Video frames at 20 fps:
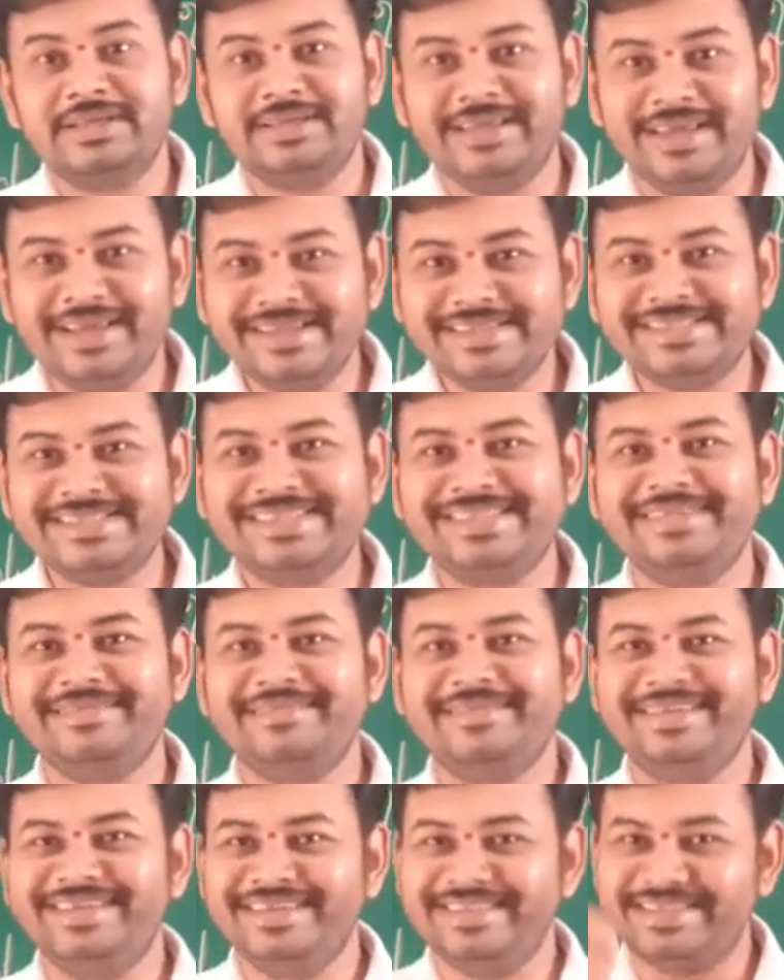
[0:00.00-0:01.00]

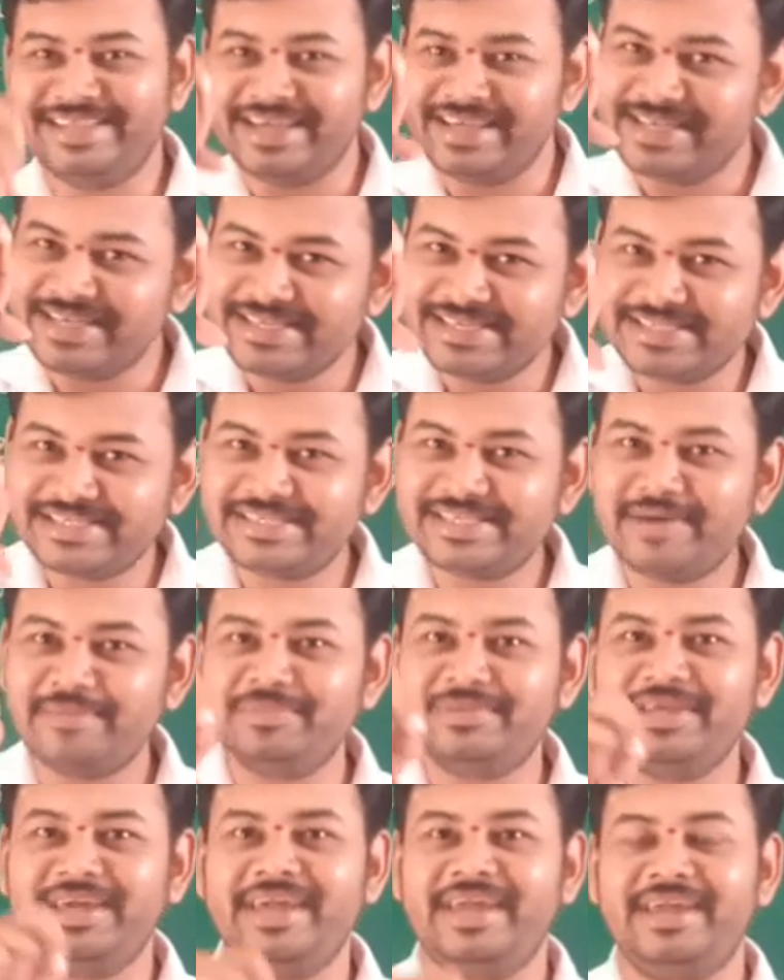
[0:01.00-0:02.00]
Yes, there is
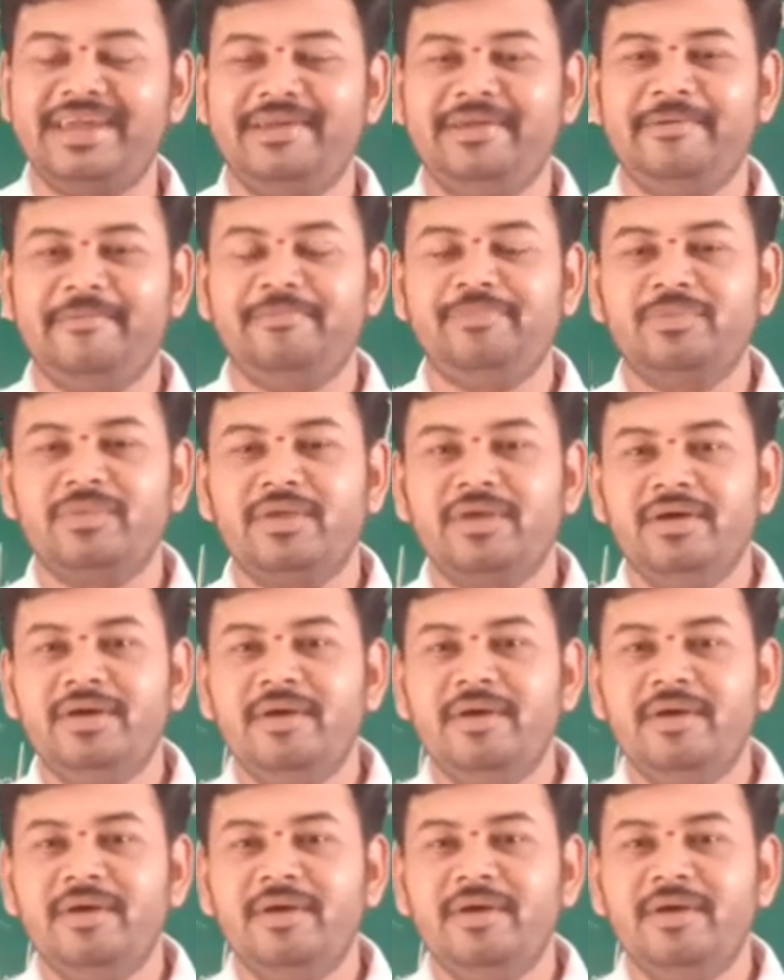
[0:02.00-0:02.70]
something.